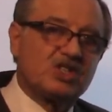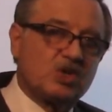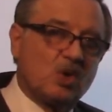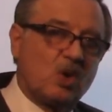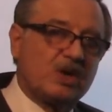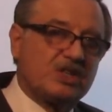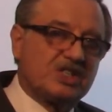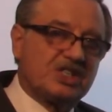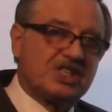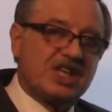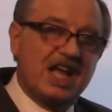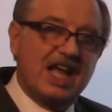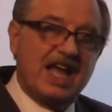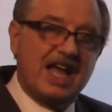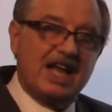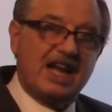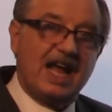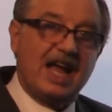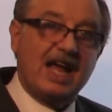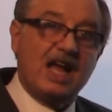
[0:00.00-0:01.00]
sources
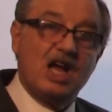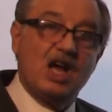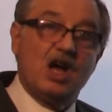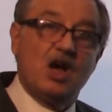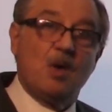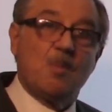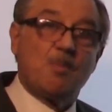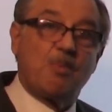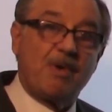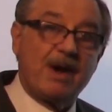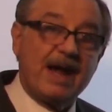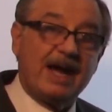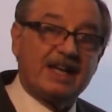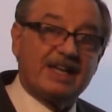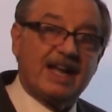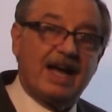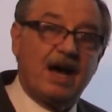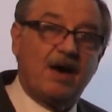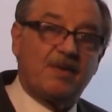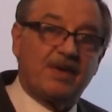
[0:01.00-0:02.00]
in a
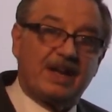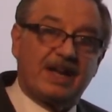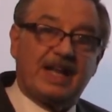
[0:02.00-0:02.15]
breakdown.